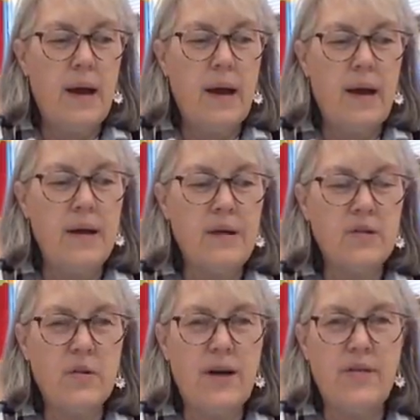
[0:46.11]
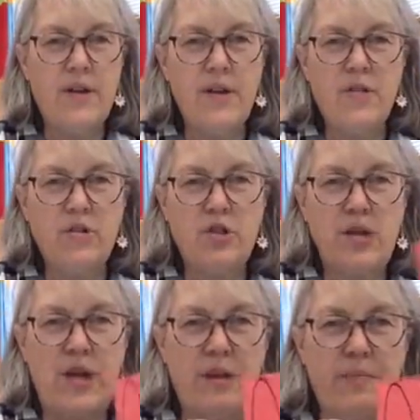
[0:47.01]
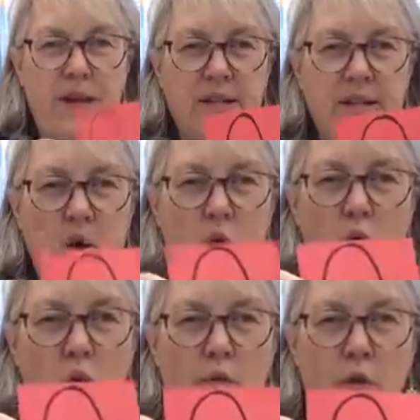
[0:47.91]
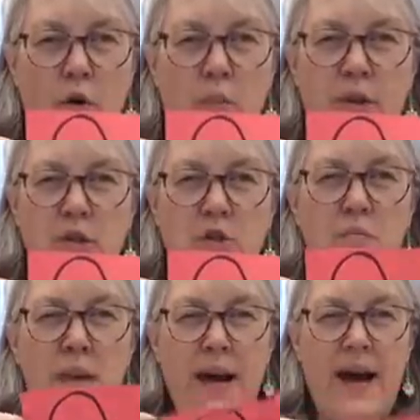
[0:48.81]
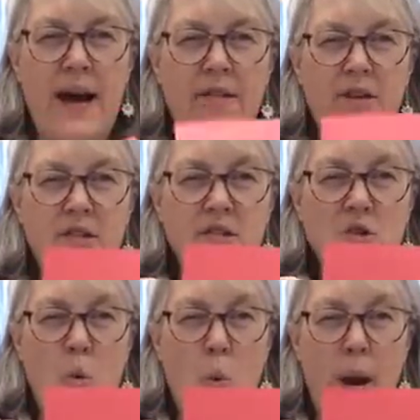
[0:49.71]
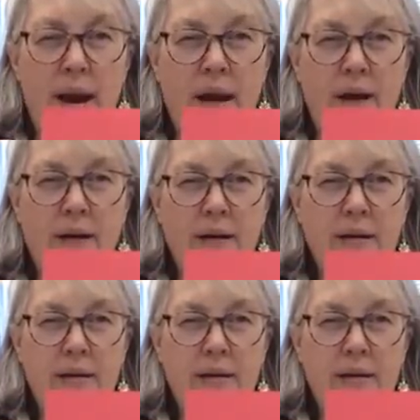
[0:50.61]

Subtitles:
I also have another shape that's oval, but you might have a square.